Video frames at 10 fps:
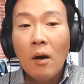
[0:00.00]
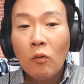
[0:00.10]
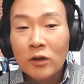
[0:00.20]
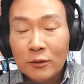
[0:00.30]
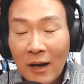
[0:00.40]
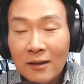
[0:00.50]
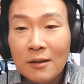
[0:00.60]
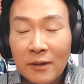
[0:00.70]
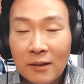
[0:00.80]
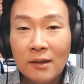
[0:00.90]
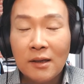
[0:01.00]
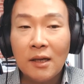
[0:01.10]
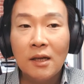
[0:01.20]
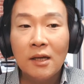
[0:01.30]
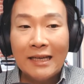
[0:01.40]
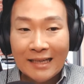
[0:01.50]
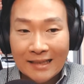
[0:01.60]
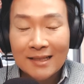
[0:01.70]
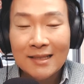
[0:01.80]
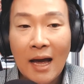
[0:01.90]
responsibility in
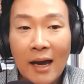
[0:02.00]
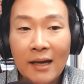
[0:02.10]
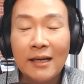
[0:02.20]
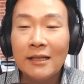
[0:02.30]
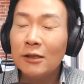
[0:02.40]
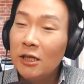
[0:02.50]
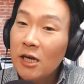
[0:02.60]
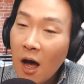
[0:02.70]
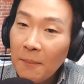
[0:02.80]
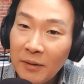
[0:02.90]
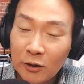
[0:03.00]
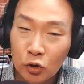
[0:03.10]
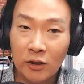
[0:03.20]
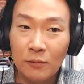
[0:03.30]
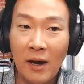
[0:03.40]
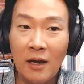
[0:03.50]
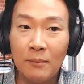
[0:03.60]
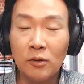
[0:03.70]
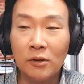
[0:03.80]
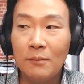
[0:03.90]
society to not be tricked by a
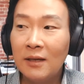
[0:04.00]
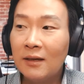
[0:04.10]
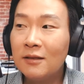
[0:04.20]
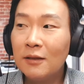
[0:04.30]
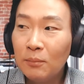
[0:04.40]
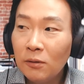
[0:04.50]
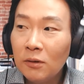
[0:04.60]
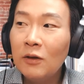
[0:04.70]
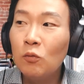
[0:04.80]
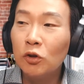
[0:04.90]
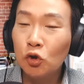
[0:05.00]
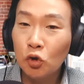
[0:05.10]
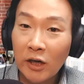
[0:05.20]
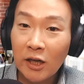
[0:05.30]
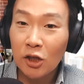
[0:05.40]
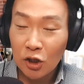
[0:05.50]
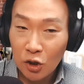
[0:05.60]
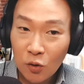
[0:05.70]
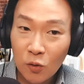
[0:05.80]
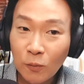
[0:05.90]
bully, because the bully will trick
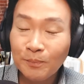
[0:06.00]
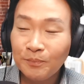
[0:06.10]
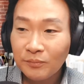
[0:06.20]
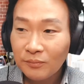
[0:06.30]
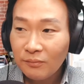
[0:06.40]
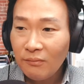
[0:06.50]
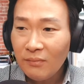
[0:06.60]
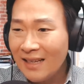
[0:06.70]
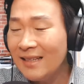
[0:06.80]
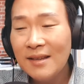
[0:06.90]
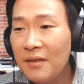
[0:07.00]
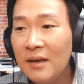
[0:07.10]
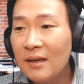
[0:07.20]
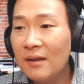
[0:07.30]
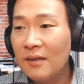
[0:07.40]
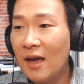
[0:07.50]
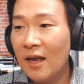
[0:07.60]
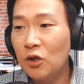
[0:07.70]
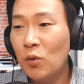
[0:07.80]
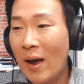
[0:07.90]
you into thinking
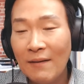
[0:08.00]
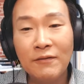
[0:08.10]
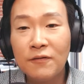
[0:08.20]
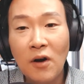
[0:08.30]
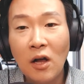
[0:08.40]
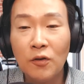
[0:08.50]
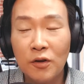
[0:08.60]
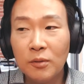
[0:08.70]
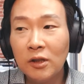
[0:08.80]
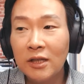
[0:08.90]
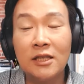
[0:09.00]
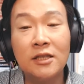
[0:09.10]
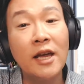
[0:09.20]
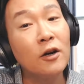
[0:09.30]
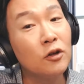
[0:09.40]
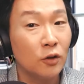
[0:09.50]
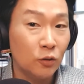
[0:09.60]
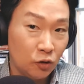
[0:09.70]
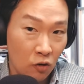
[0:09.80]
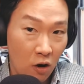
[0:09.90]
that you have to follow the bully because they're so
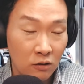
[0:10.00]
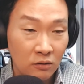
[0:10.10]
strong,